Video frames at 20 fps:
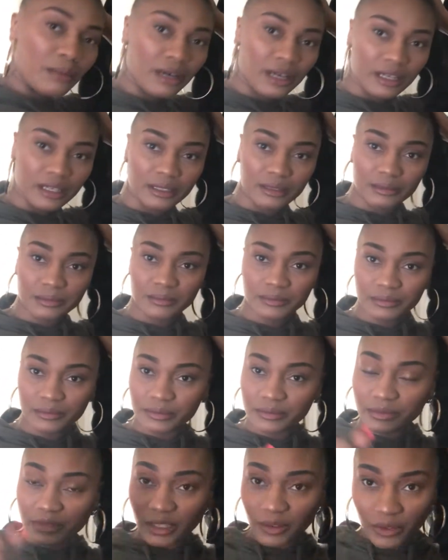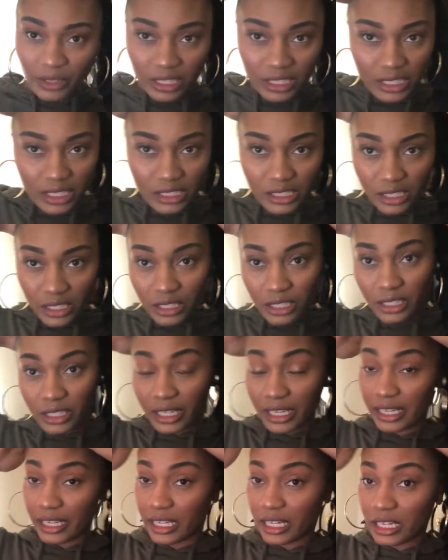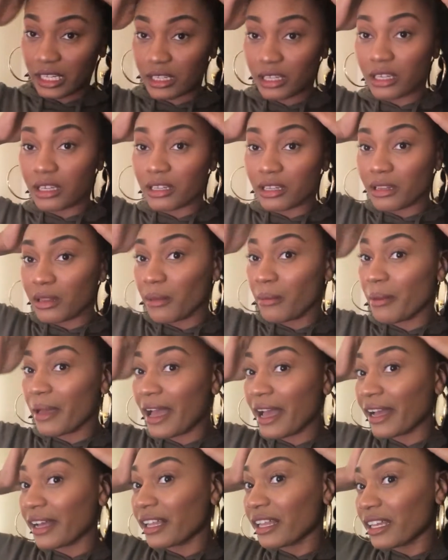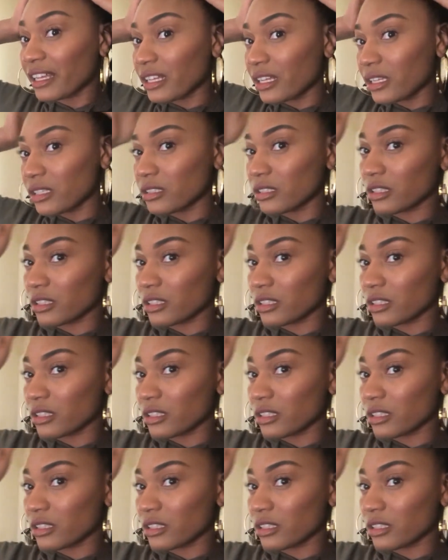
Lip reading: But it really doesn't look like anything in the back. Like, it